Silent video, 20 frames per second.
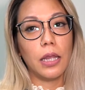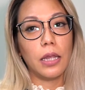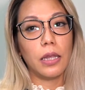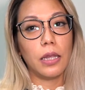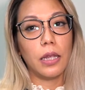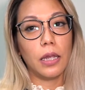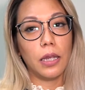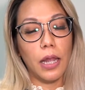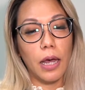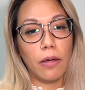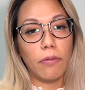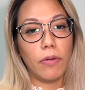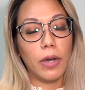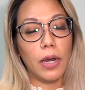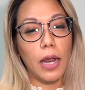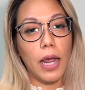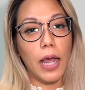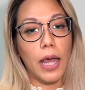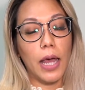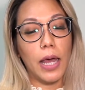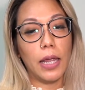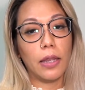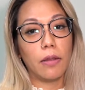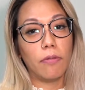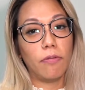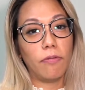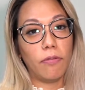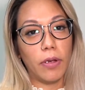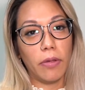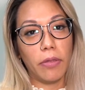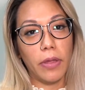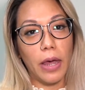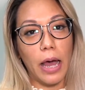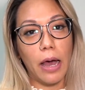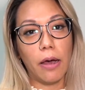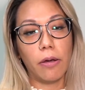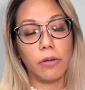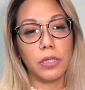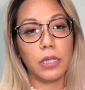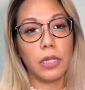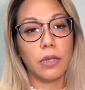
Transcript: the 11th and the 5th house.